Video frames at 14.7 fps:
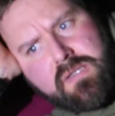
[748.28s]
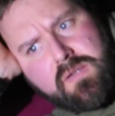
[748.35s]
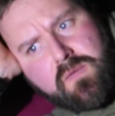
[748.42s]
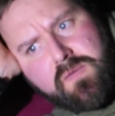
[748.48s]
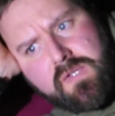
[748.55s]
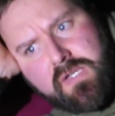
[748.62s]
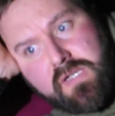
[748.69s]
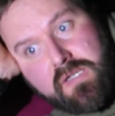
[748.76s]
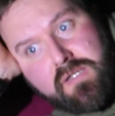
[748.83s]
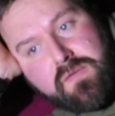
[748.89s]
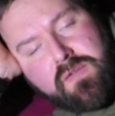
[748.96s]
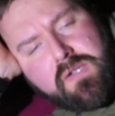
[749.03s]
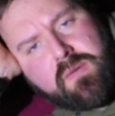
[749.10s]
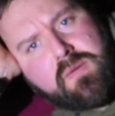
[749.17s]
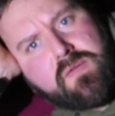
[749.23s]
hopefully I got enough
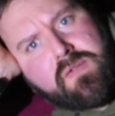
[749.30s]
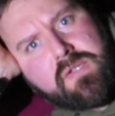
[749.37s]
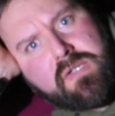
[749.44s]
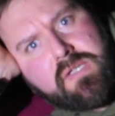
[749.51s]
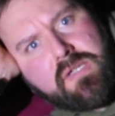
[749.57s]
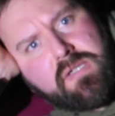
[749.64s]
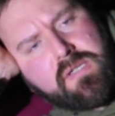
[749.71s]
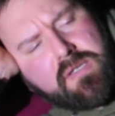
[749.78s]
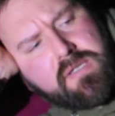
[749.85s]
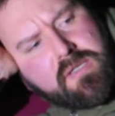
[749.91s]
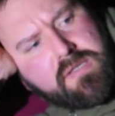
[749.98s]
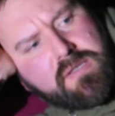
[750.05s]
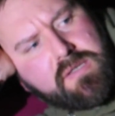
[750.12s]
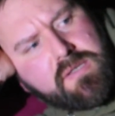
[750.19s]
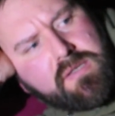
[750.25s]
firewood for the night. I think I
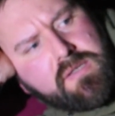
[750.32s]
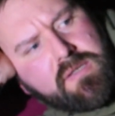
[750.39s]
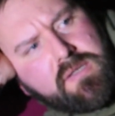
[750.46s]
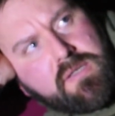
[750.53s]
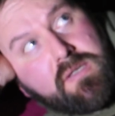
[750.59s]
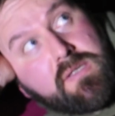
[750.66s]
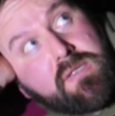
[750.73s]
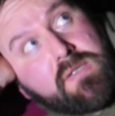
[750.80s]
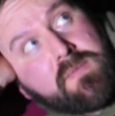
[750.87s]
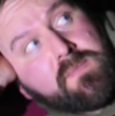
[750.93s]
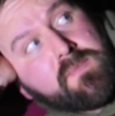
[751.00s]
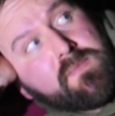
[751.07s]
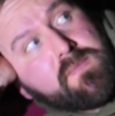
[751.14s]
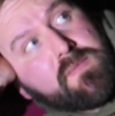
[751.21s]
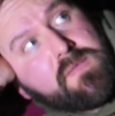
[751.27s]
should.
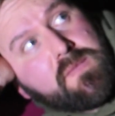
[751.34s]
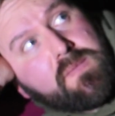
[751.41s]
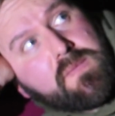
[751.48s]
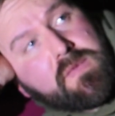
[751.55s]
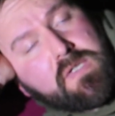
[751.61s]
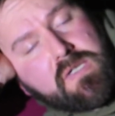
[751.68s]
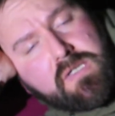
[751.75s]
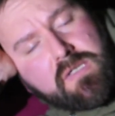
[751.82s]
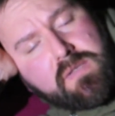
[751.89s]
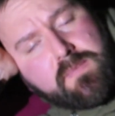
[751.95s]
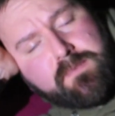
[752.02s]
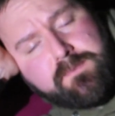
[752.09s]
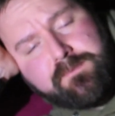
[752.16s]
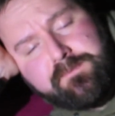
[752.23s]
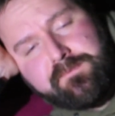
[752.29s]

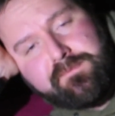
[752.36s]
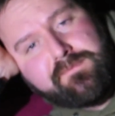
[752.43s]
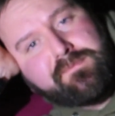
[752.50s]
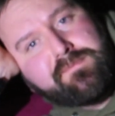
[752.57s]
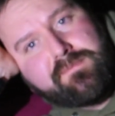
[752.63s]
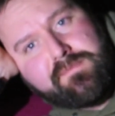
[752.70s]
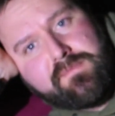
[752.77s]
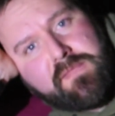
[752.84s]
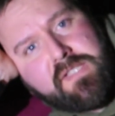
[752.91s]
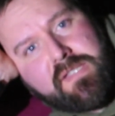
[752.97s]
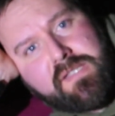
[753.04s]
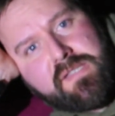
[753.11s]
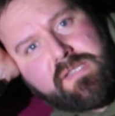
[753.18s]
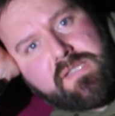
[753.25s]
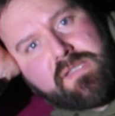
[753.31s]
Man,
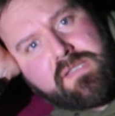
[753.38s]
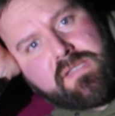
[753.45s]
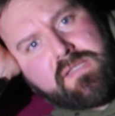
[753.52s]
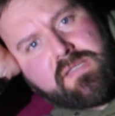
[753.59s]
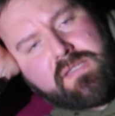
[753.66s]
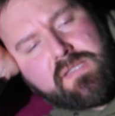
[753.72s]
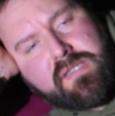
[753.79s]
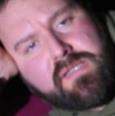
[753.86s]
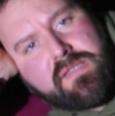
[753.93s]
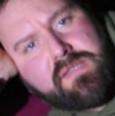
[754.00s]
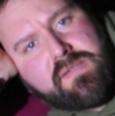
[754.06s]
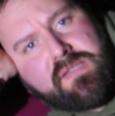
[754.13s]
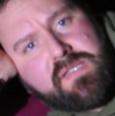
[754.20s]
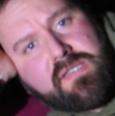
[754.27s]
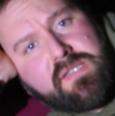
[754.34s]
it's nice. It's
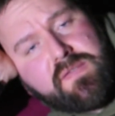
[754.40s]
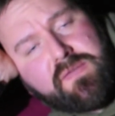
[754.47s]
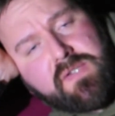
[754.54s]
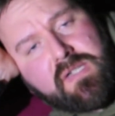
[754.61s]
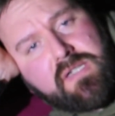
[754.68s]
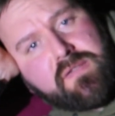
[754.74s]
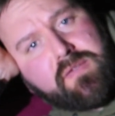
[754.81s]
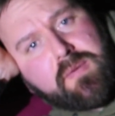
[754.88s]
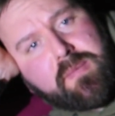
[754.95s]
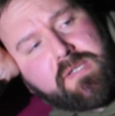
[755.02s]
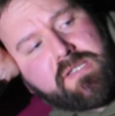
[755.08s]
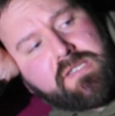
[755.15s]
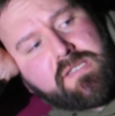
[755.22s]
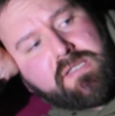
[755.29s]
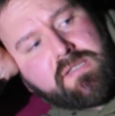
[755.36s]
65. I
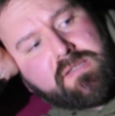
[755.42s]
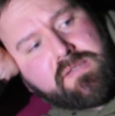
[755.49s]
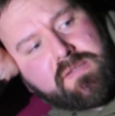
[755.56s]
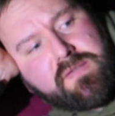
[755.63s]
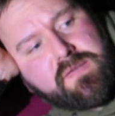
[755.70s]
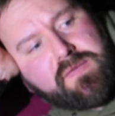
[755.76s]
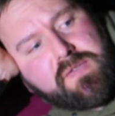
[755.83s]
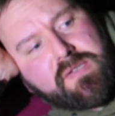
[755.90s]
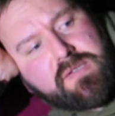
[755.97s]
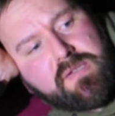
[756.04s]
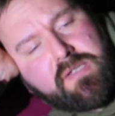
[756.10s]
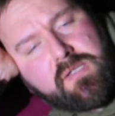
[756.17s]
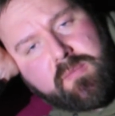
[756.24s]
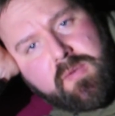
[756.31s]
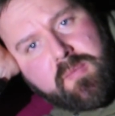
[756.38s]
bet you in here. It feels
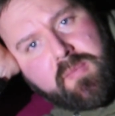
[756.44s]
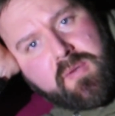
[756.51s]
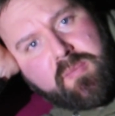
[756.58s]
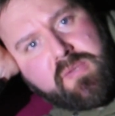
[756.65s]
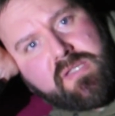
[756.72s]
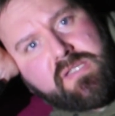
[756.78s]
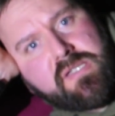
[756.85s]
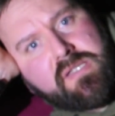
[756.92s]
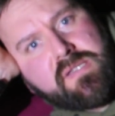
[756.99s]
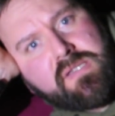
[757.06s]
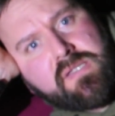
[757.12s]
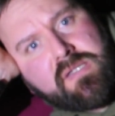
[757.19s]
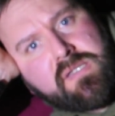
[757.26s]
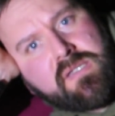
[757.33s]
great. I'm in my PJs.